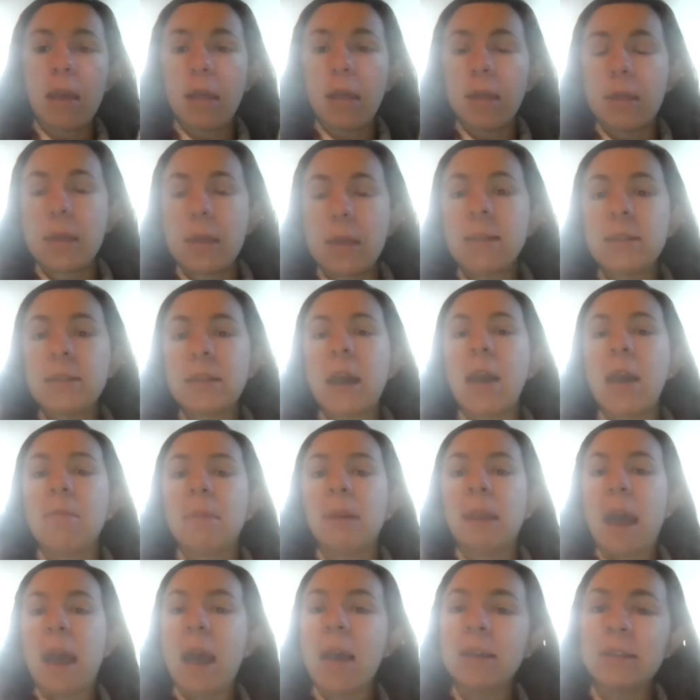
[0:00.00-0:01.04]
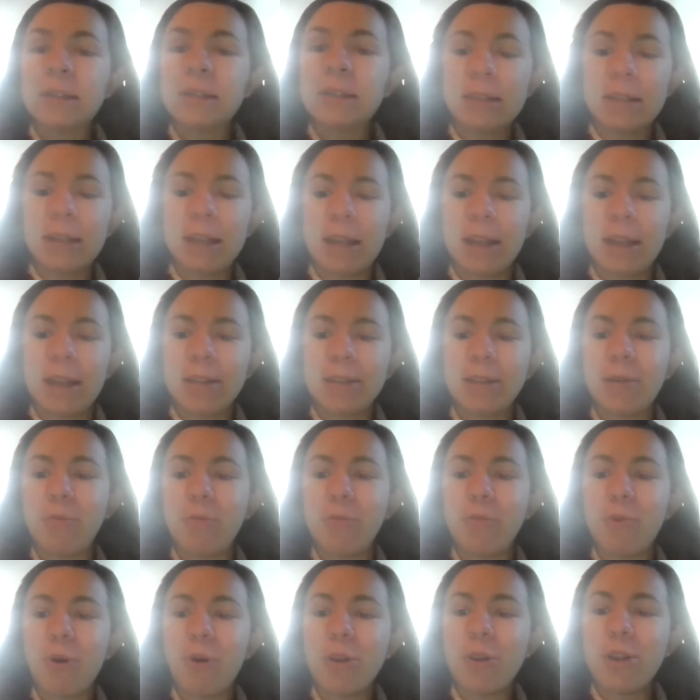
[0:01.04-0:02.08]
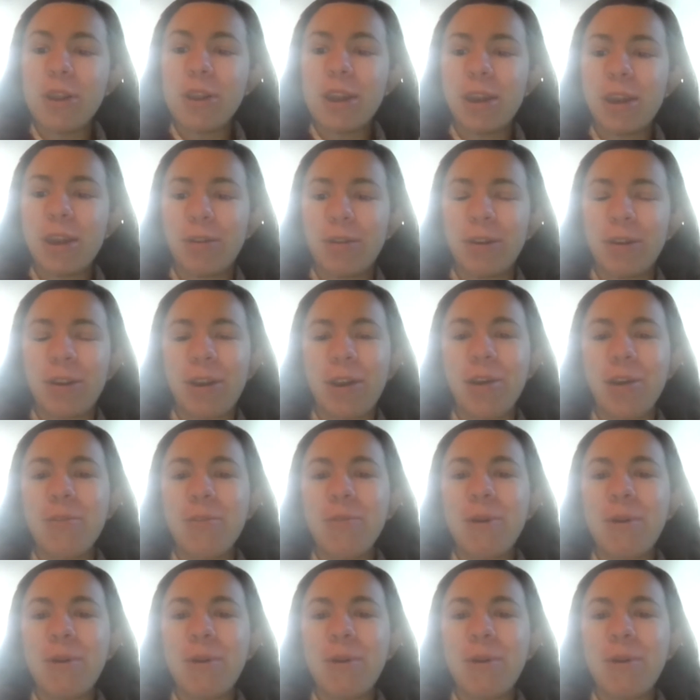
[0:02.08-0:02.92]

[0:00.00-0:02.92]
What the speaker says: this time last year, so 1 year ago,